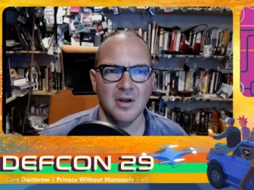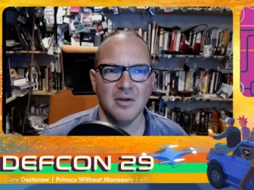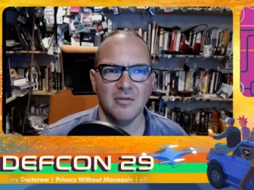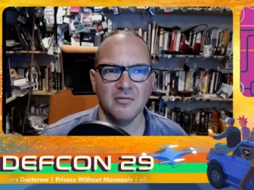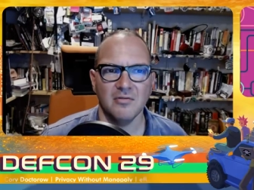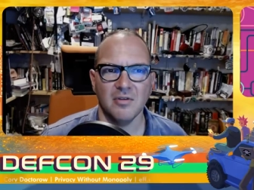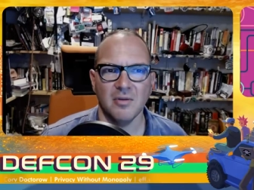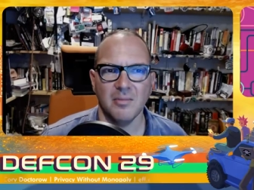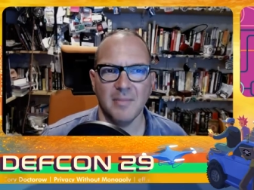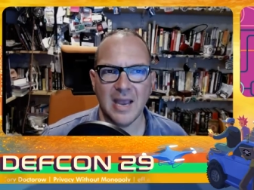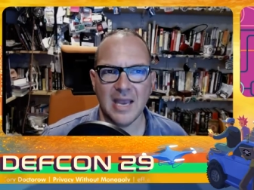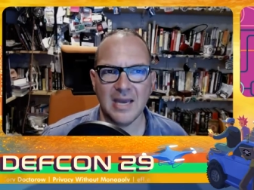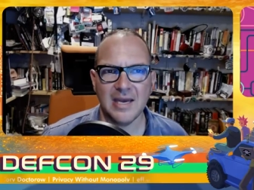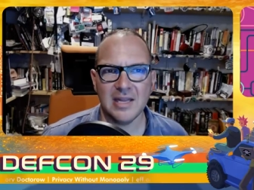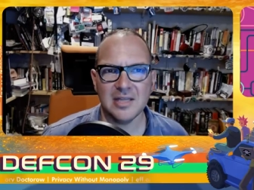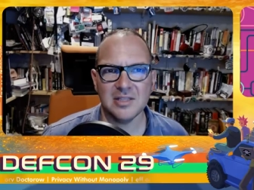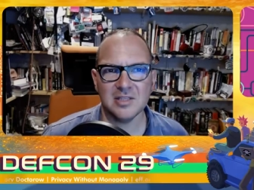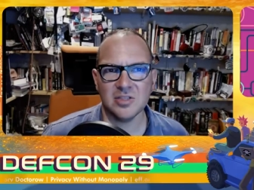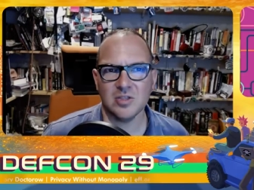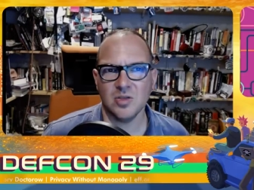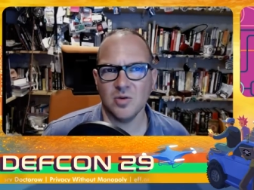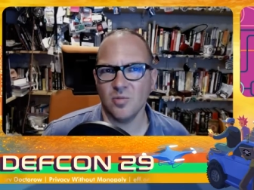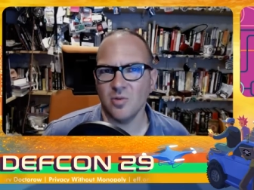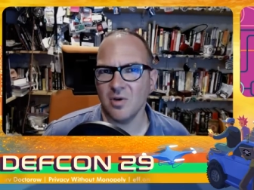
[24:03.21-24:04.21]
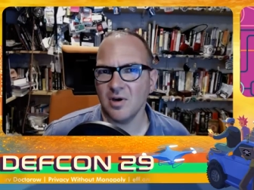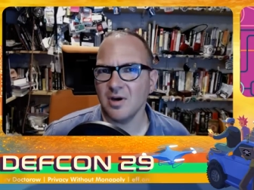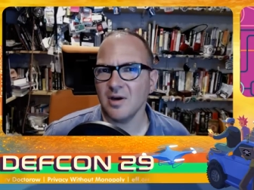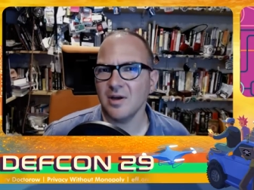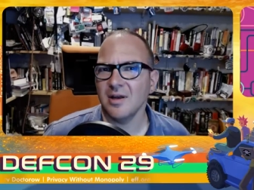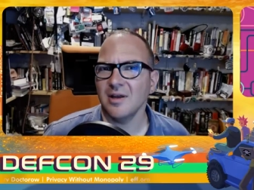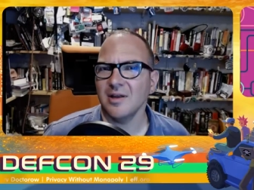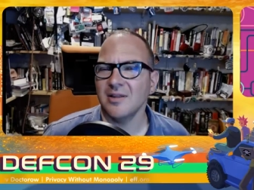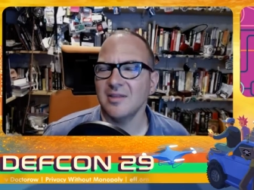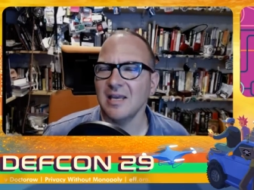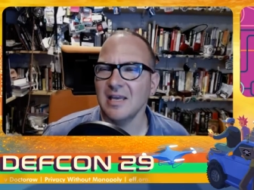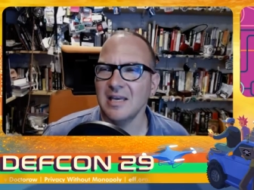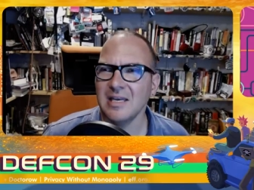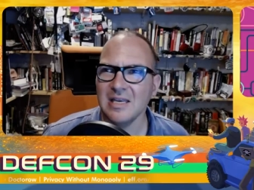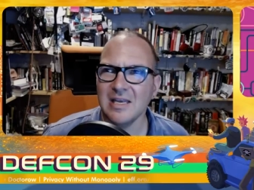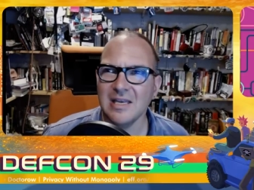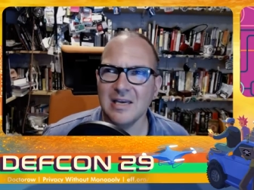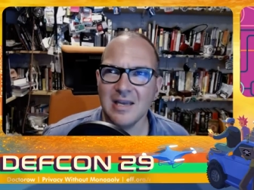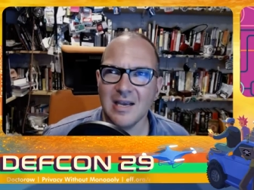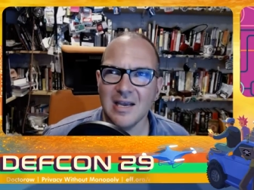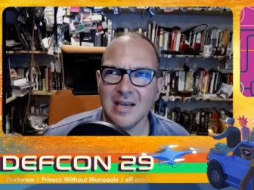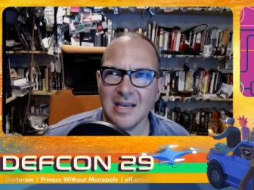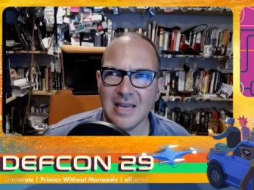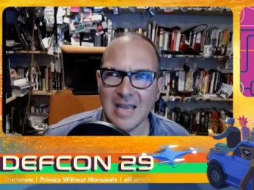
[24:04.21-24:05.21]
For mandates to work, they
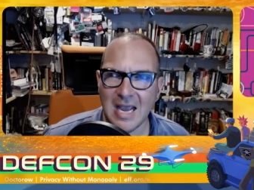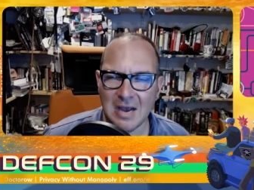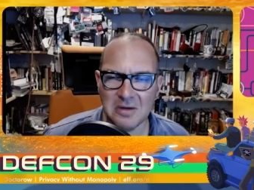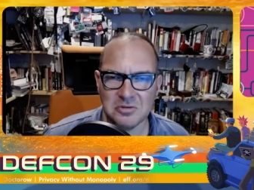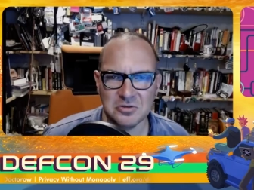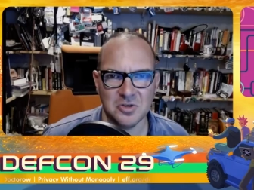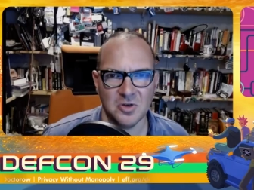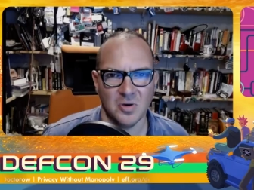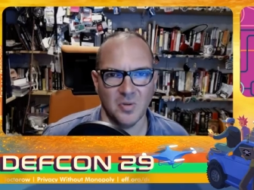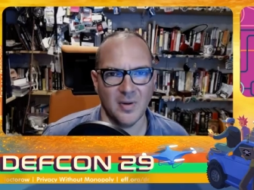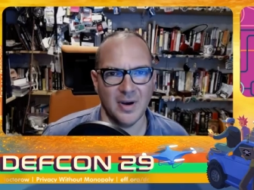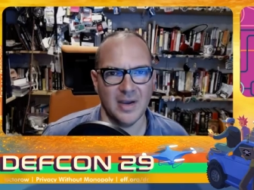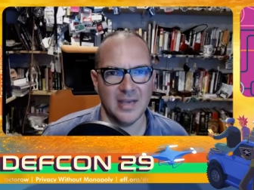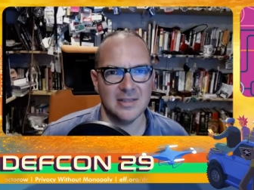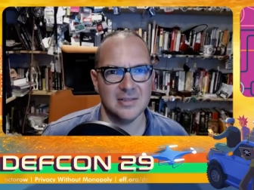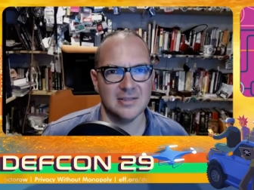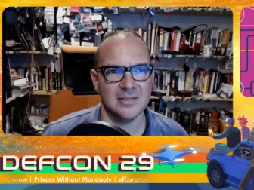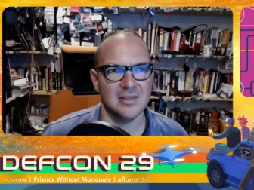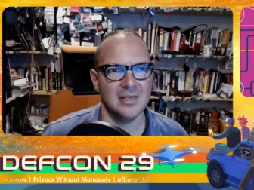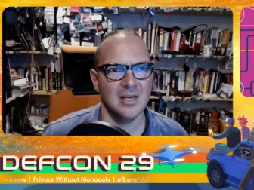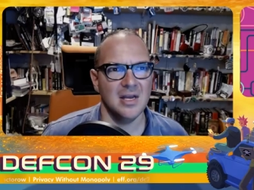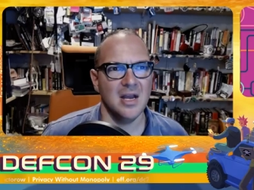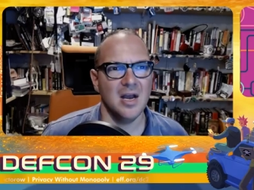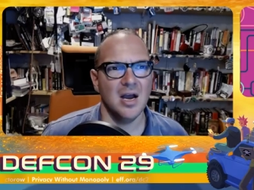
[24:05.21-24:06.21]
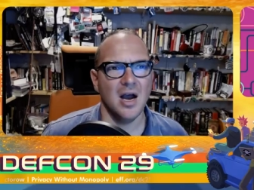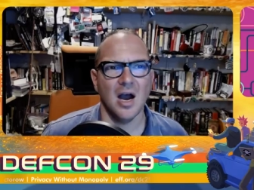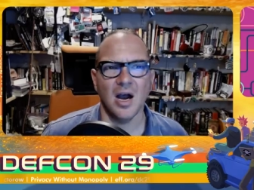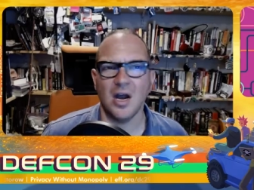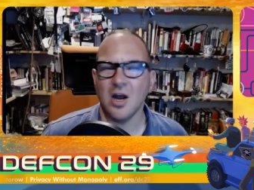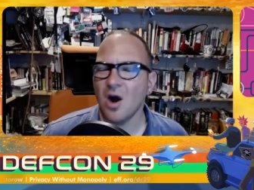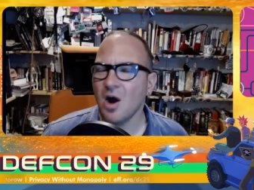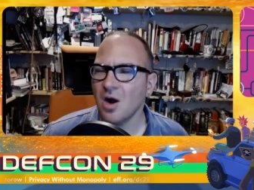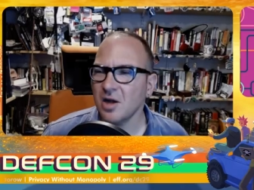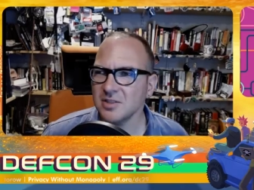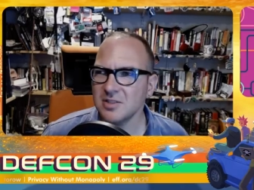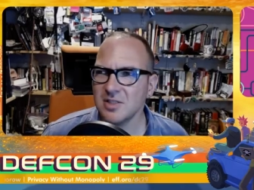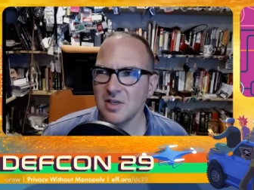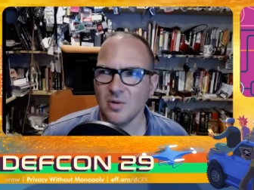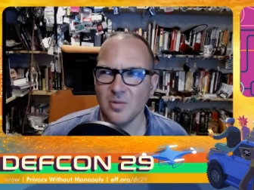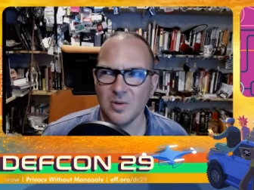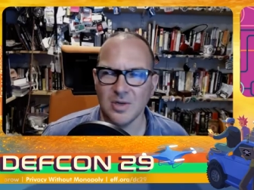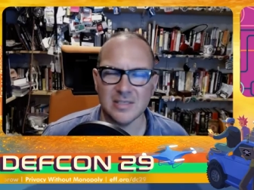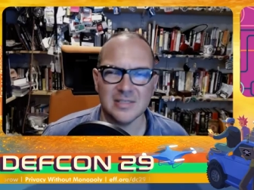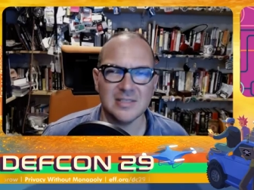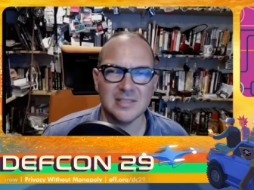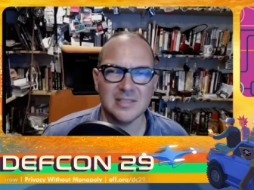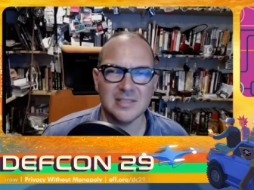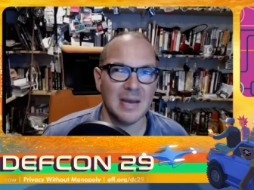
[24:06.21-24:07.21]
need counterweights, a
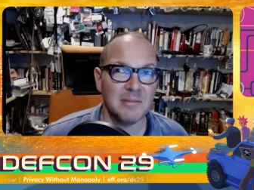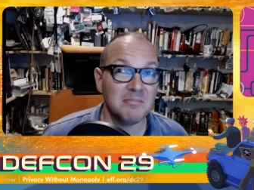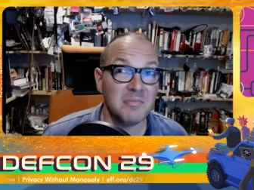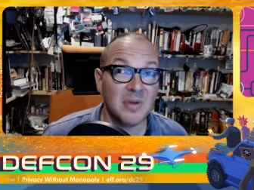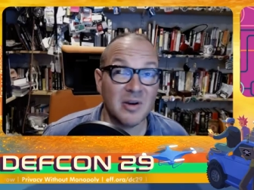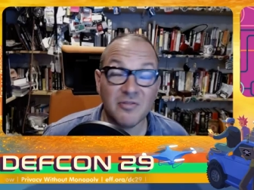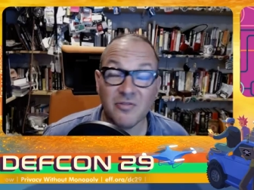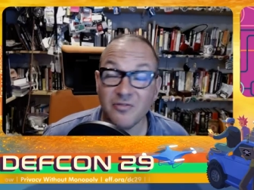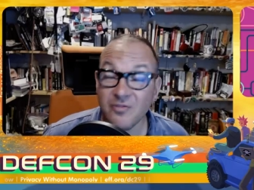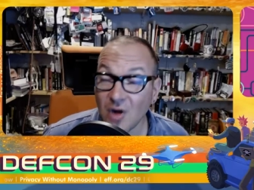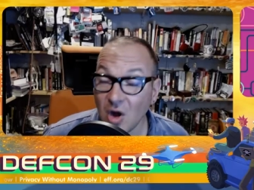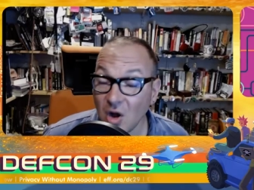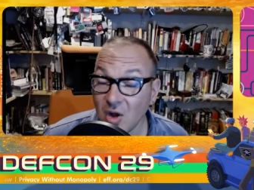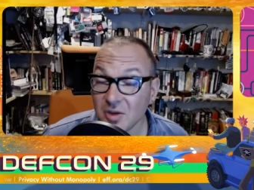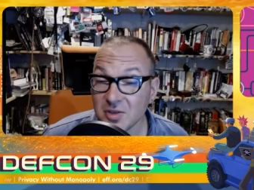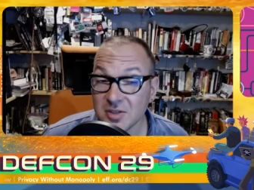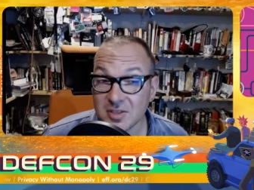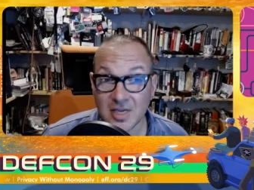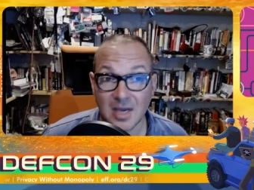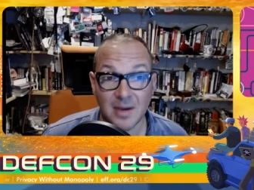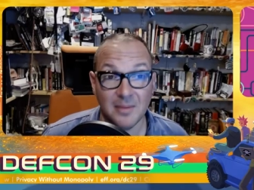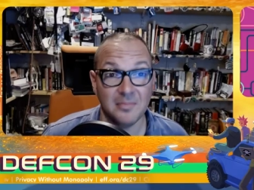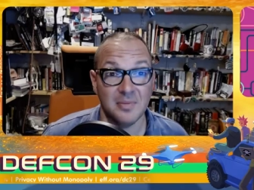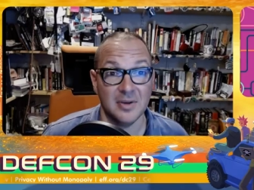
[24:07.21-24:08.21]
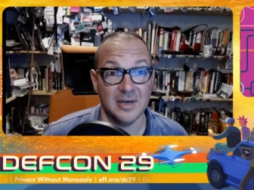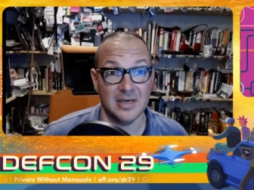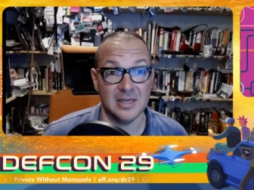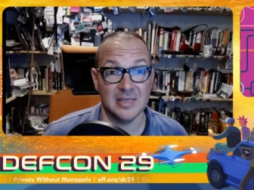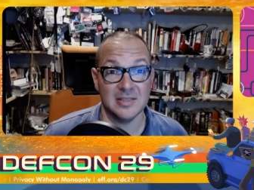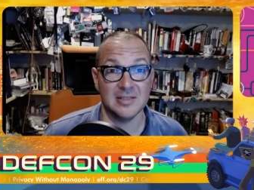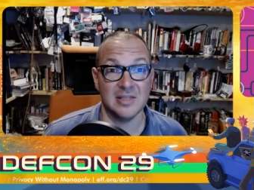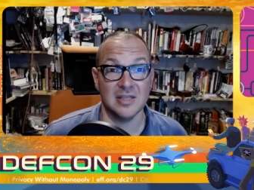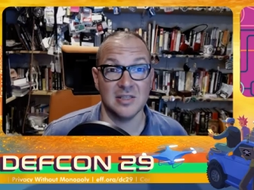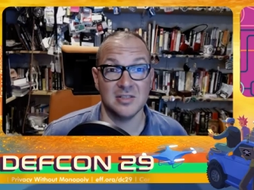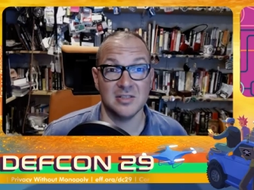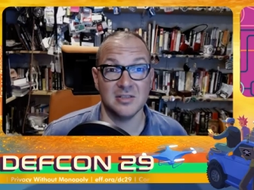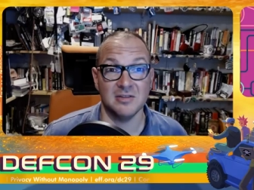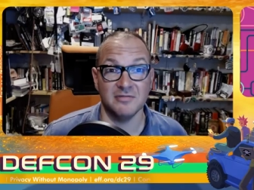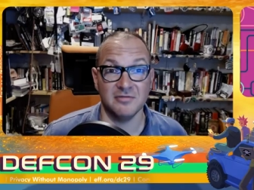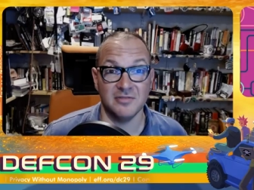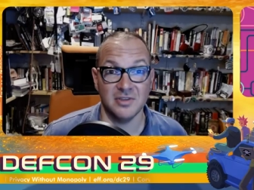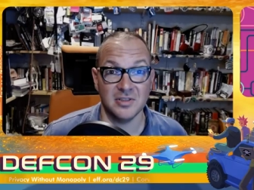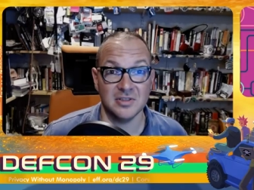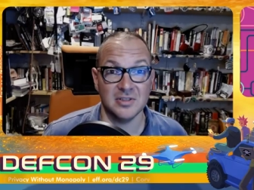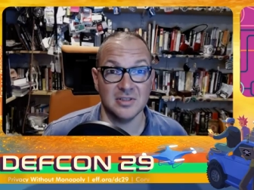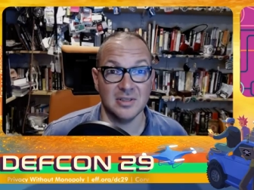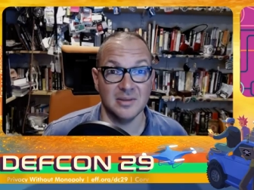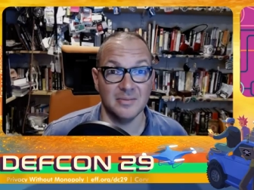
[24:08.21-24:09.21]
consequence that befalls companies that
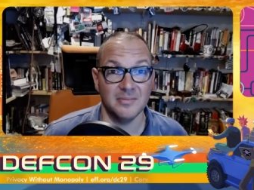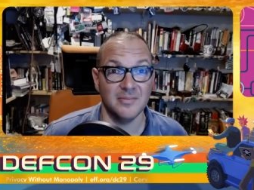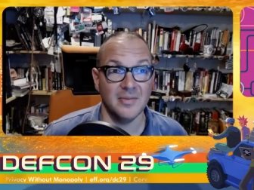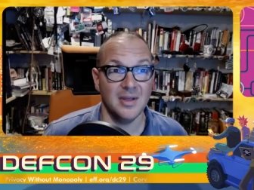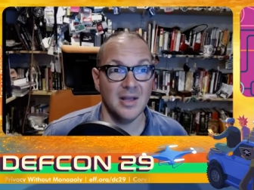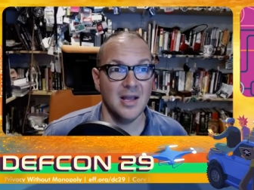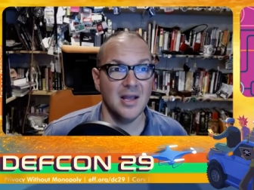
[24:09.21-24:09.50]
subvert them,